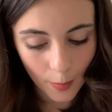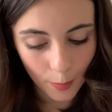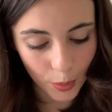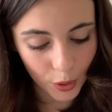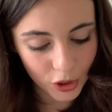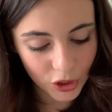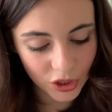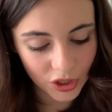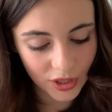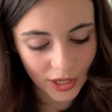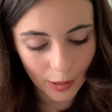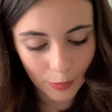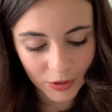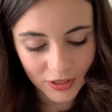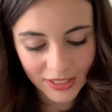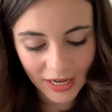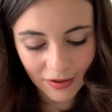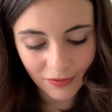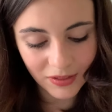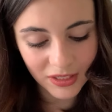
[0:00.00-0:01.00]
But there were
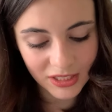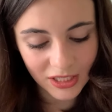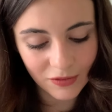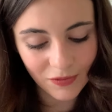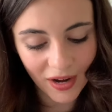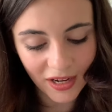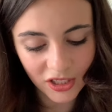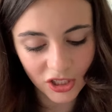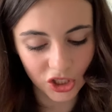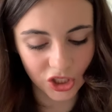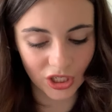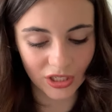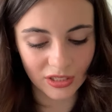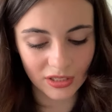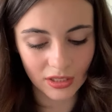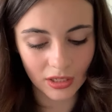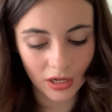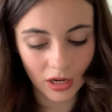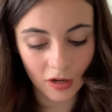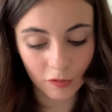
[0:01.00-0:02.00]
definite
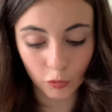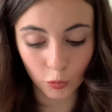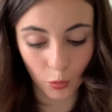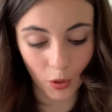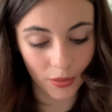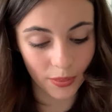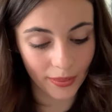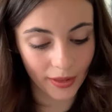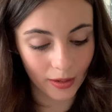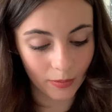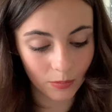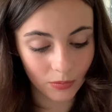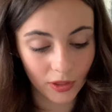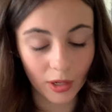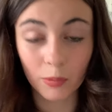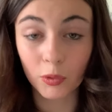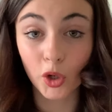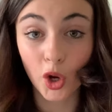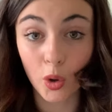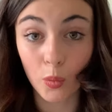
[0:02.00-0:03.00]
advantages. For one thing,
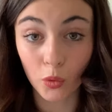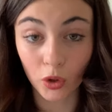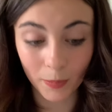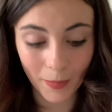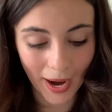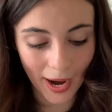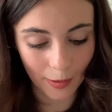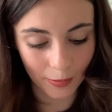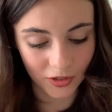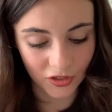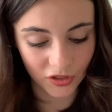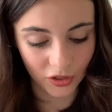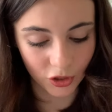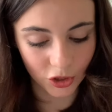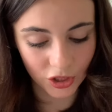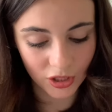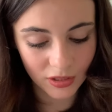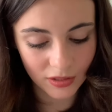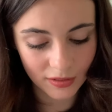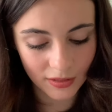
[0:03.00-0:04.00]
there were no more power
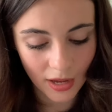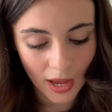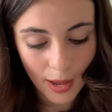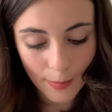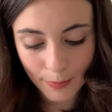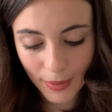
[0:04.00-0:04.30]
surges.